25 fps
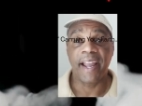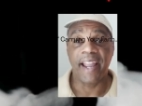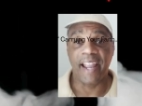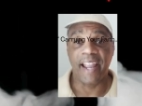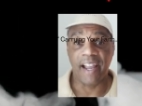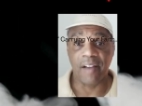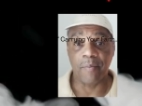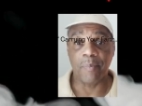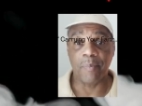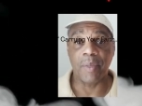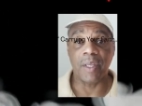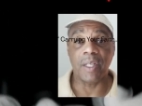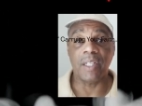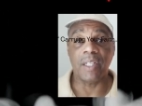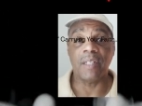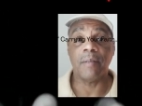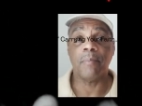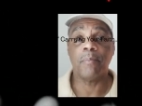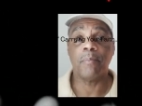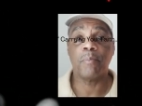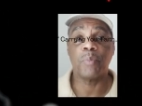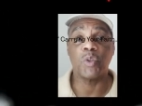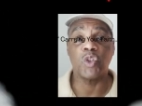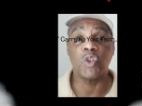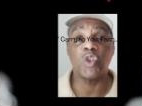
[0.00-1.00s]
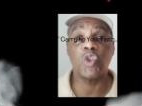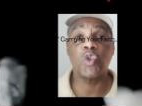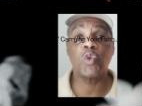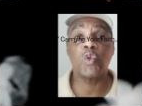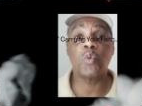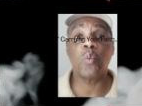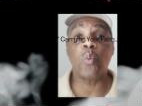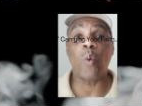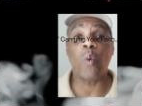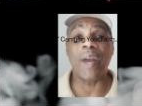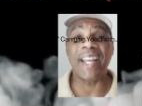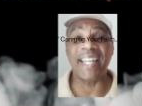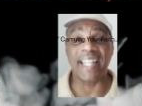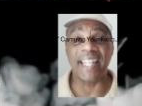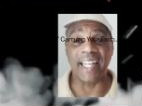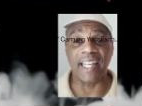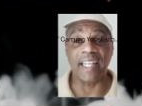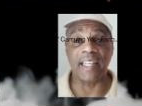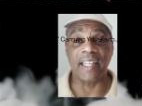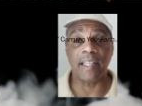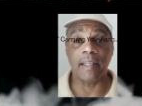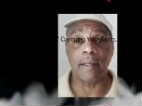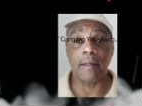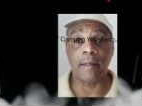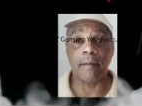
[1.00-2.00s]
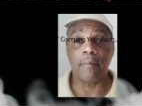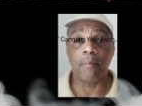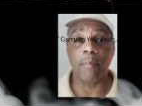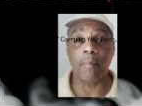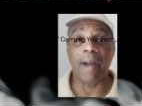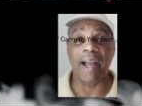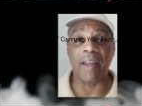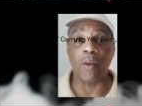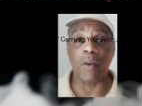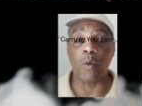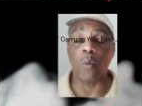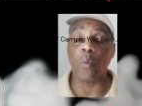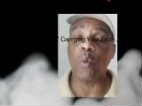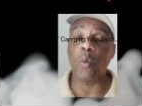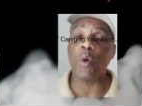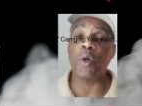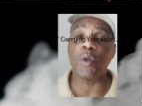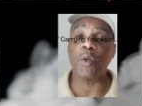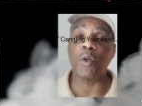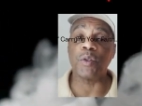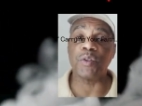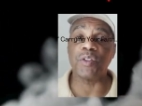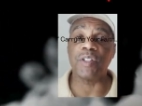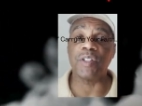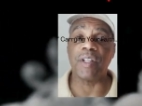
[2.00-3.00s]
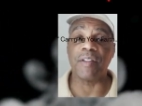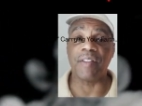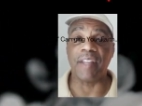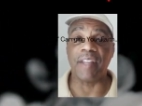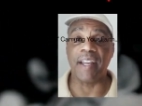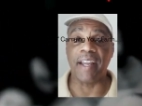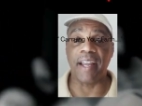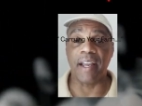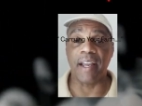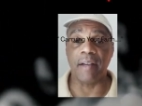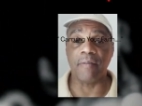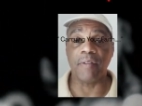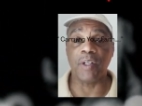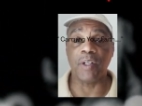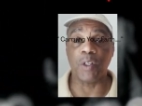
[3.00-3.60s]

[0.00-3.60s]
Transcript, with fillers: have been persuaded by the words that they have